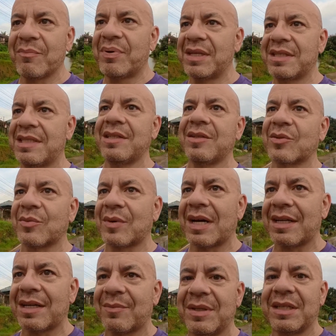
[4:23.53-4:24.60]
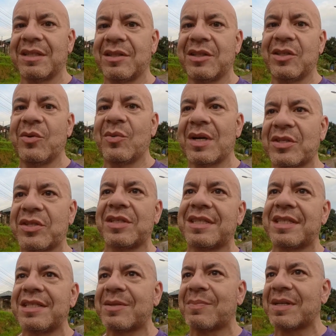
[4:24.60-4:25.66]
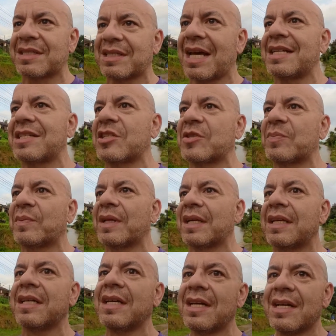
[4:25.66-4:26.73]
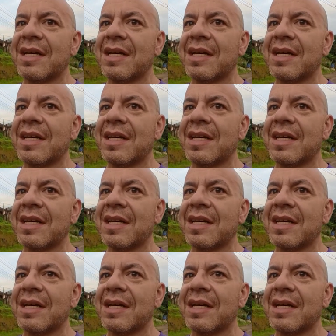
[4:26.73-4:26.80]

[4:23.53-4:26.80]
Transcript: Big deal, right? I mean, in the US, you see somebody's license plate,